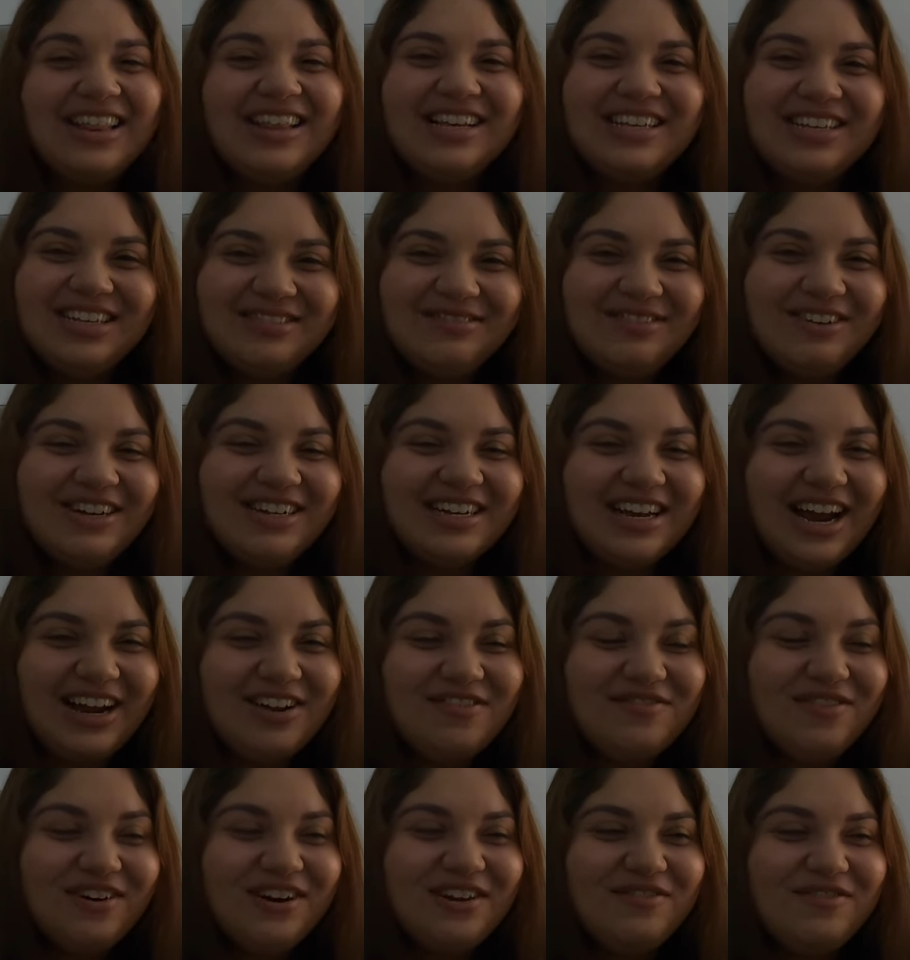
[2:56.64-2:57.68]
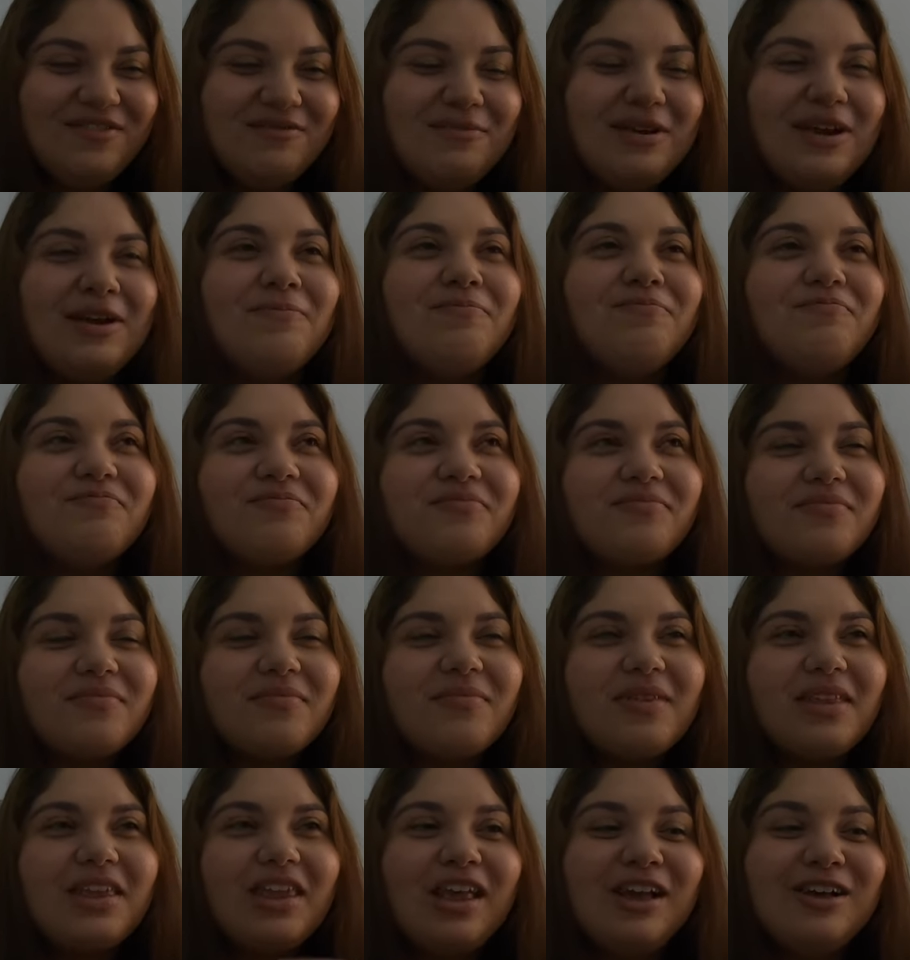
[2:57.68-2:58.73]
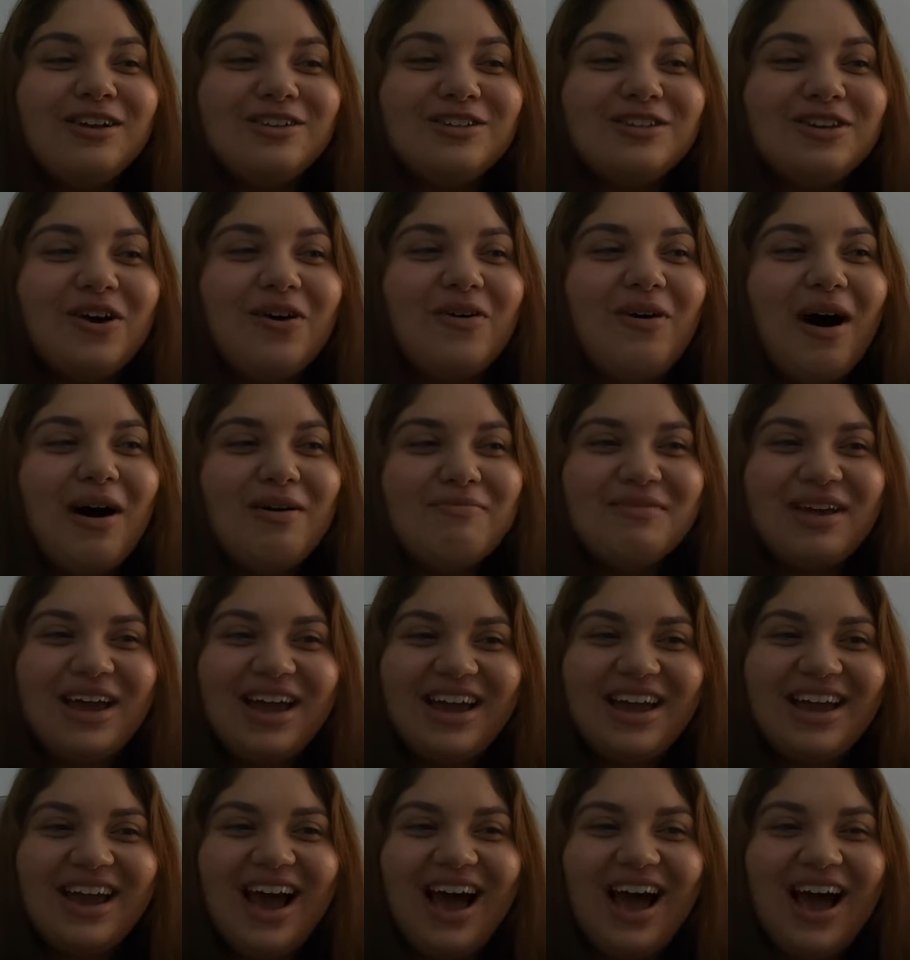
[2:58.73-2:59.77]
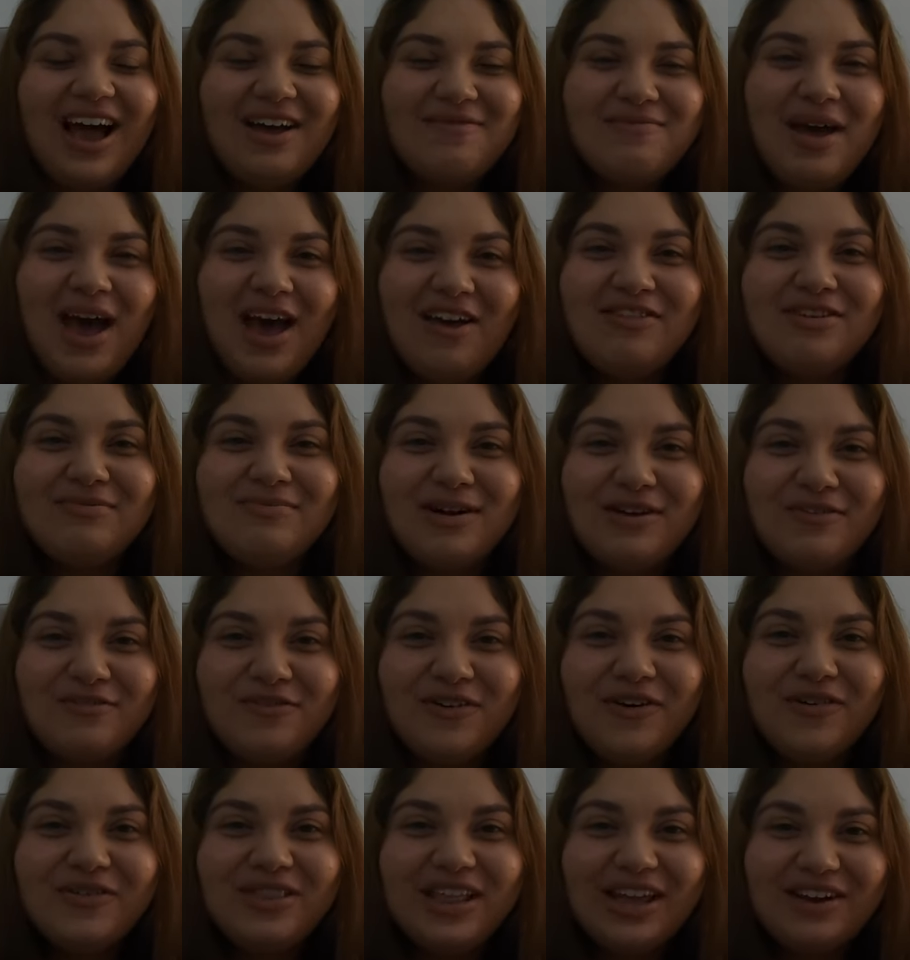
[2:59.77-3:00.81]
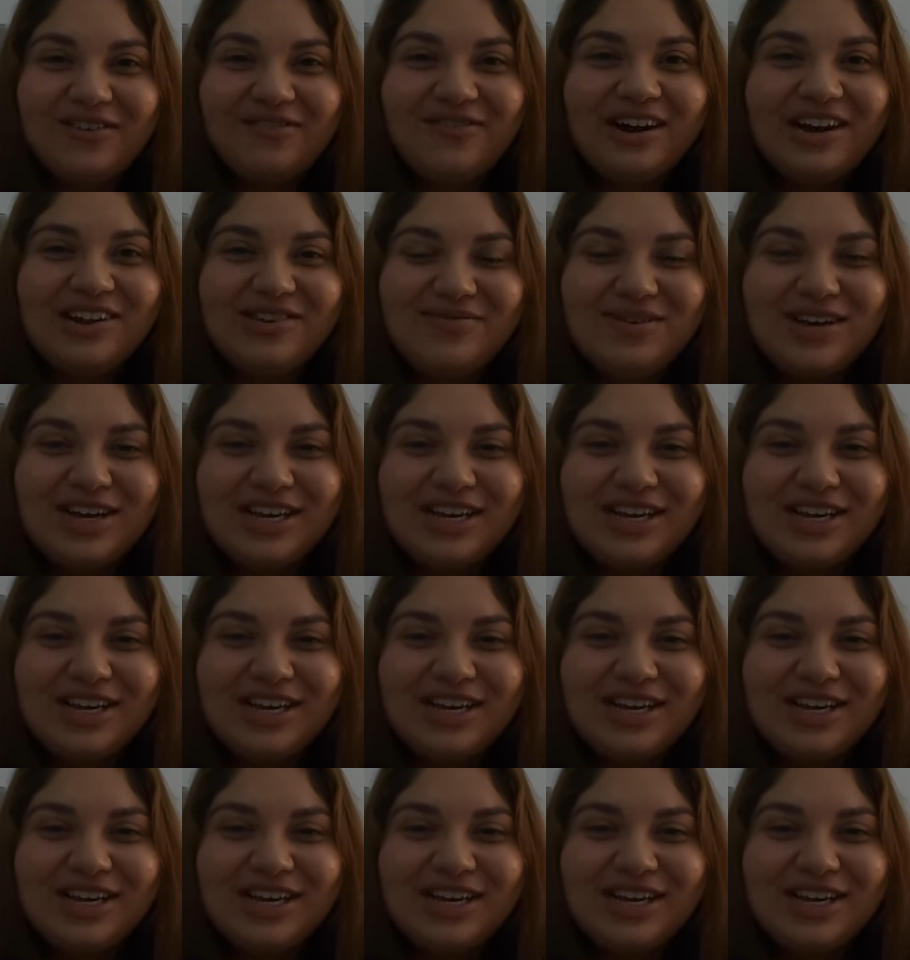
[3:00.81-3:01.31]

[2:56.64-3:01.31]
now this is where it's kind of funny for me. So I'm like, I'm having my phone like ready